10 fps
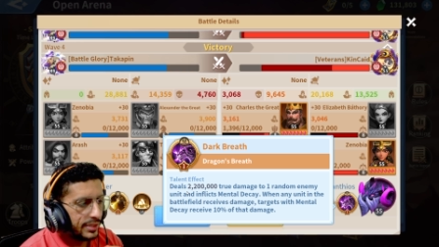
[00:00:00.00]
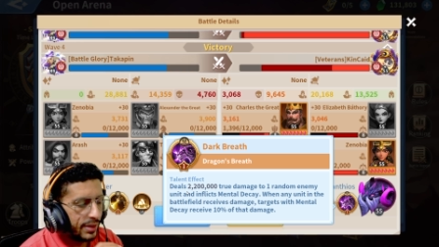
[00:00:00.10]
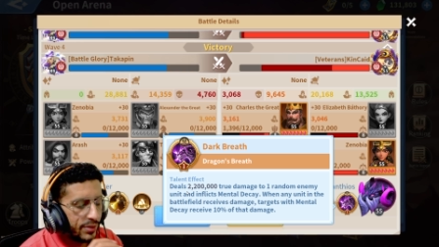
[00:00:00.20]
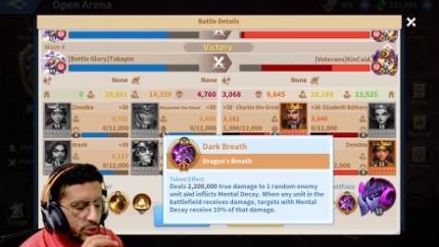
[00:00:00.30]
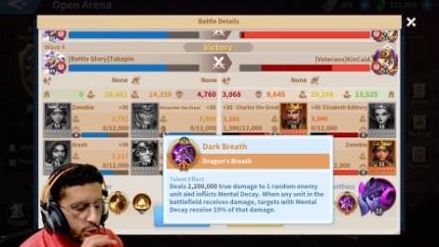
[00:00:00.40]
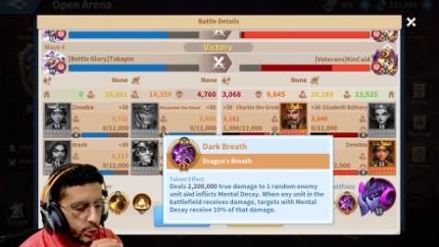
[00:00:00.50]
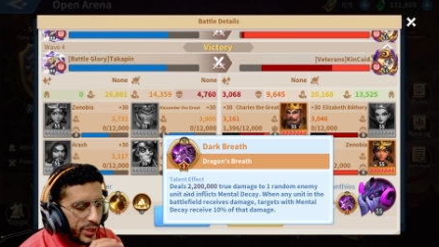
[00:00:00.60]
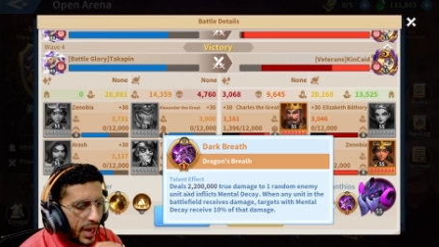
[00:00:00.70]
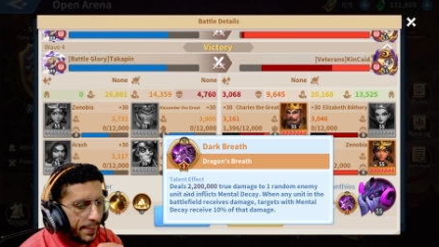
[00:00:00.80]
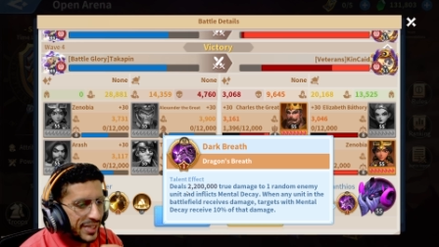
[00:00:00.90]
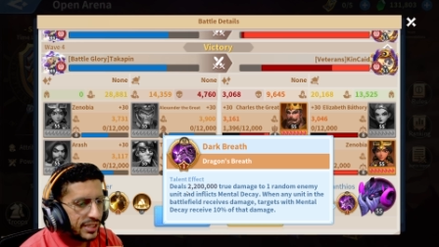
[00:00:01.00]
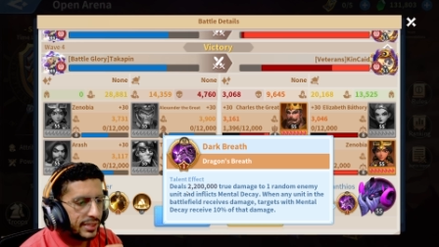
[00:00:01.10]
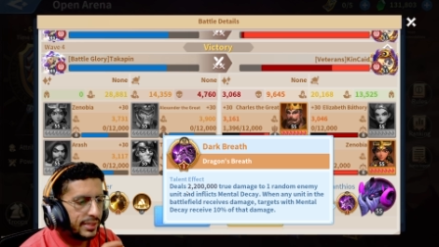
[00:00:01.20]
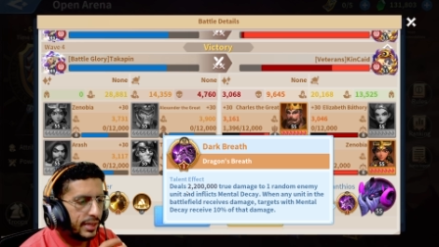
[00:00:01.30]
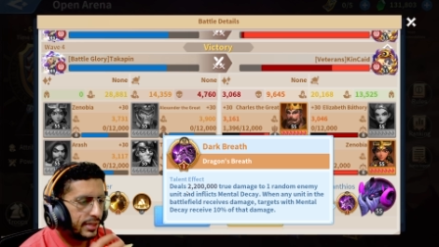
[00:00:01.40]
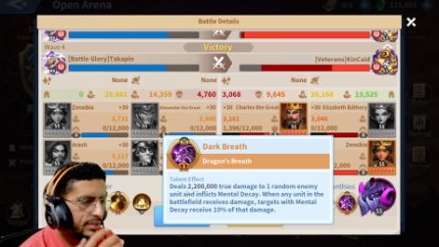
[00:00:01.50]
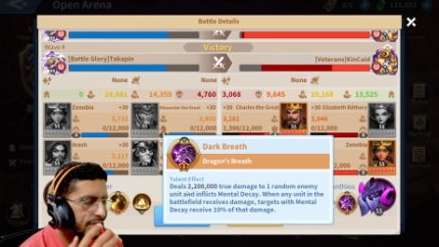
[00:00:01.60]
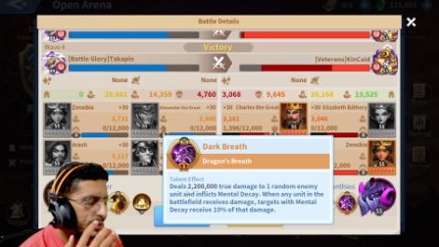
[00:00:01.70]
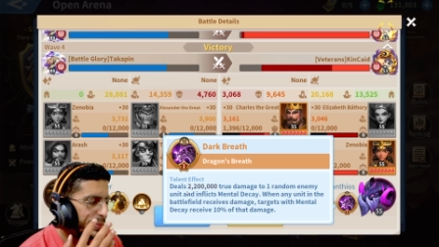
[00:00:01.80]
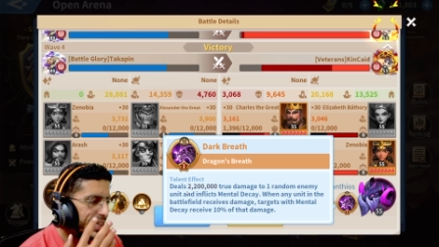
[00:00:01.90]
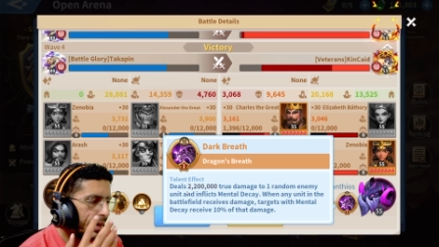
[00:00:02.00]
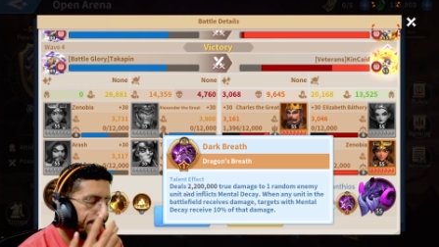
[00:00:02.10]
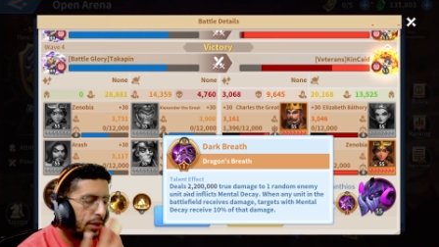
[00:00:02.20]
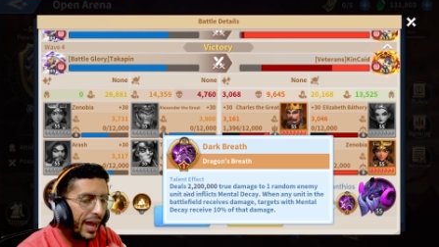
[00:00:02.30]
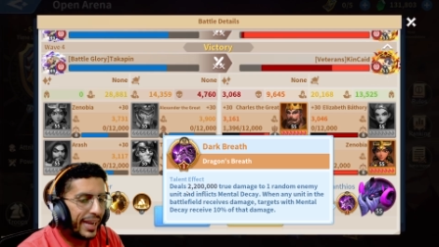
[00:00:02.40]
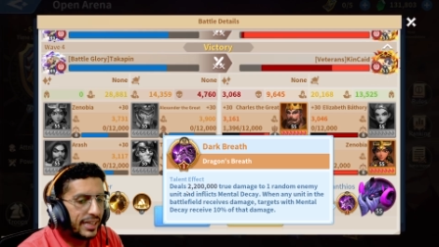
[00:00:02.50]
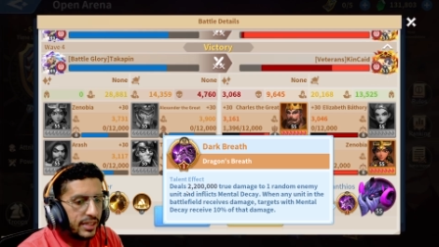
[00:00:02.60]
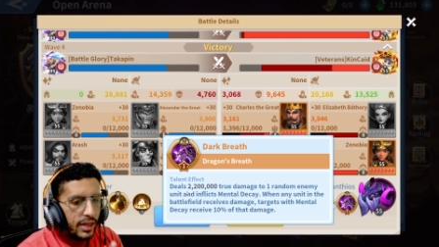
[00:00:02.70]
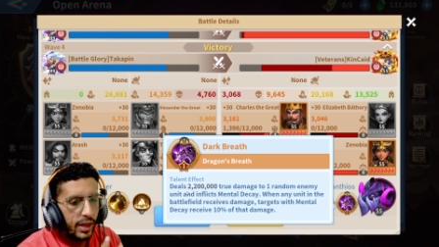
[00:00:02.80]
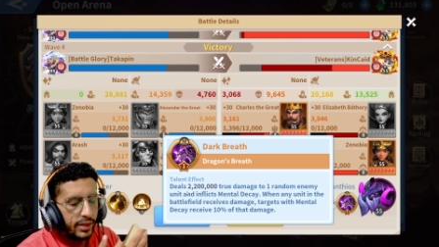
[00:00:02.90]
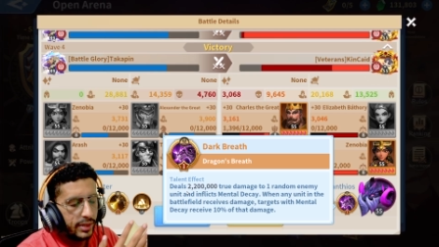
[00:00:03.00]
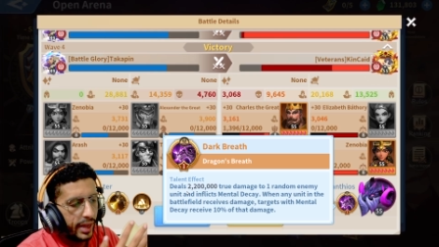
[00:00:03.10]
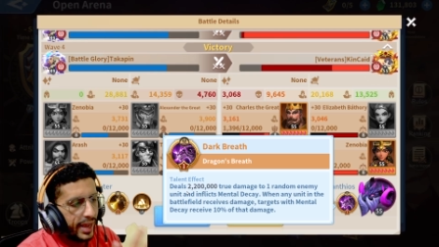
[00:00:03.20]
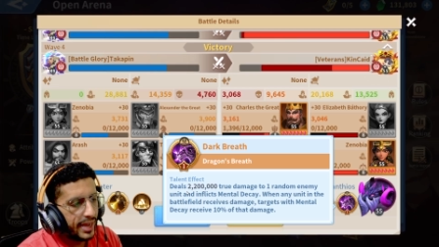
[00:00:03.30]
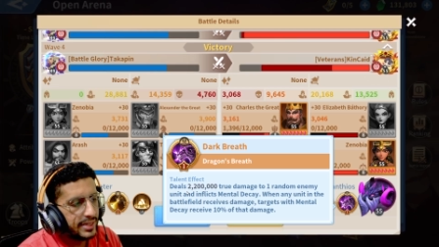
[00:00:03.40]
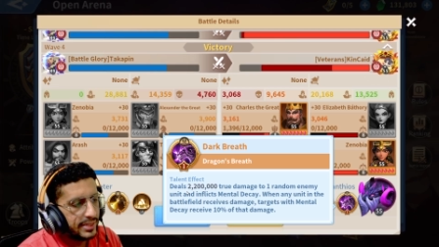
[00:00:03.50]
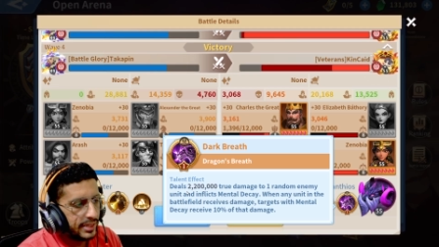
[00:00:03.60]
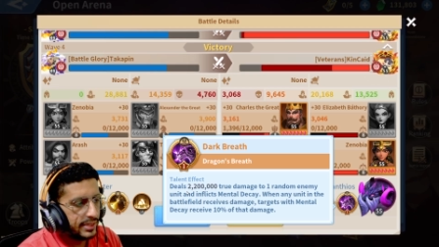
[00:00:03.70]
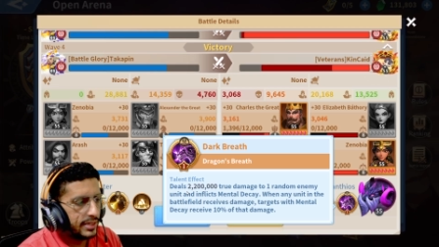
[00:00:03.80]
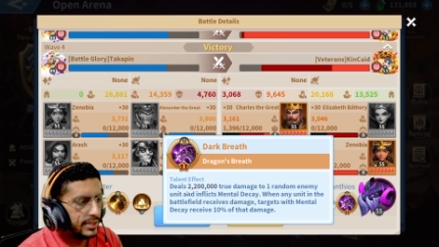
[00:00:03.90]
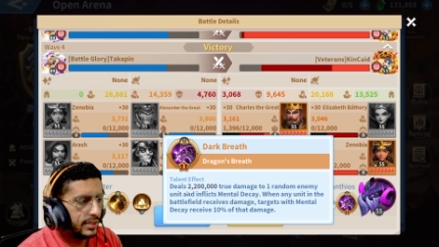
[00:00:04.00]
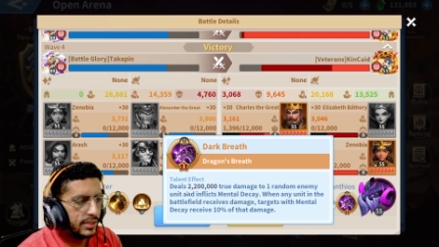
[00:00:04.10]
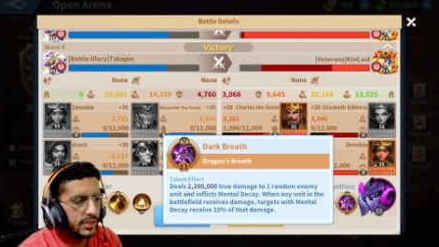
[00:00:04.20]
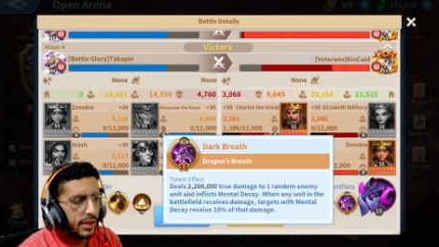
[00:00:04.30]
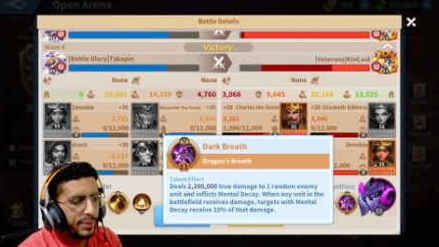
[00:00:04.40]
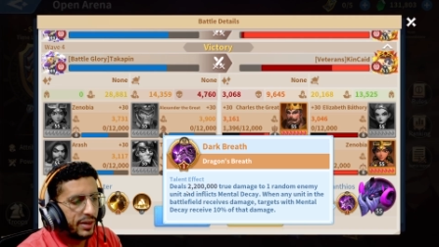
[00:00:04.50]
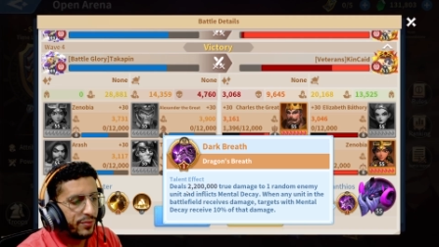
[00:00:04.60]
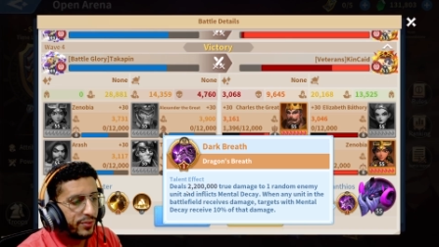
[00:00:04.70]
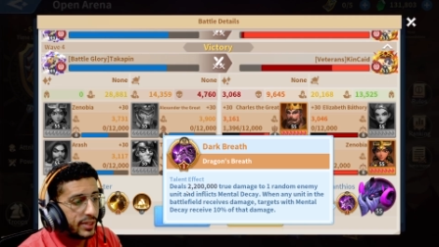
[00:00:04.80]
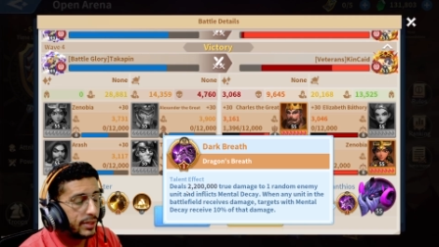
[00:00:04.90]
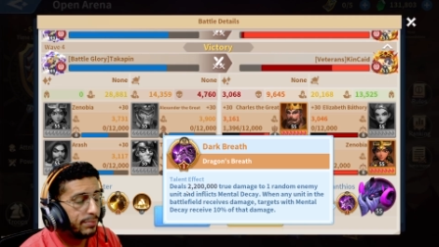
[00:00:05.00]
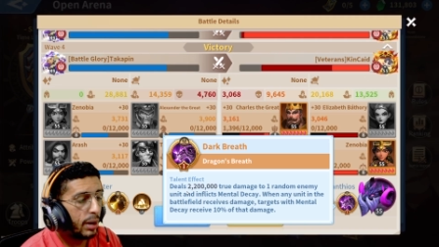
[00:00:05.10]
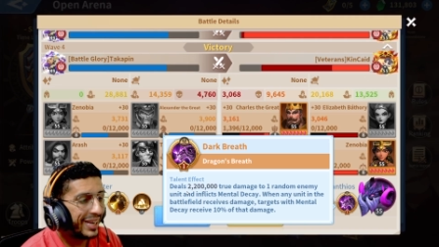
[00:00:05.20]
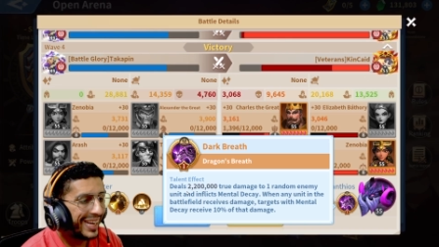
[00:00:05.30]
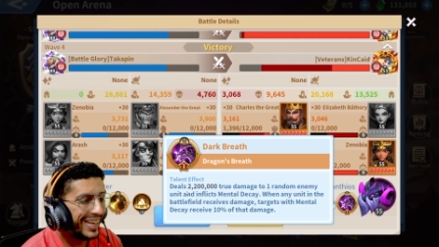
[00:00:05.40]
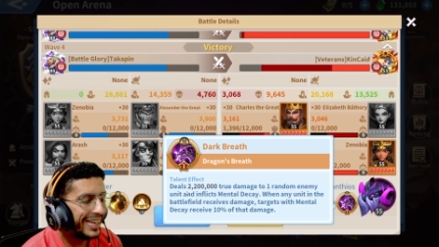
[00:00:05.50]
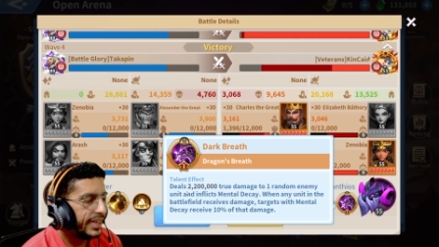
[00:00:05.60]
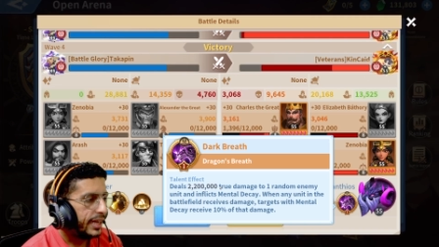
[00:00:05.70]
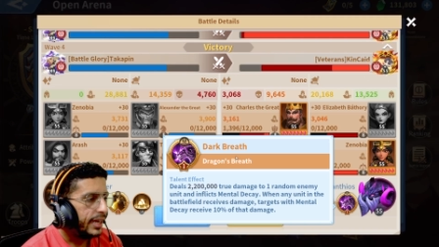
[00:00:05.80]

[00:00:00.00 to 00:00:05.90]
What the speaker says: The true damage is being applied as it is. It's not being affected by any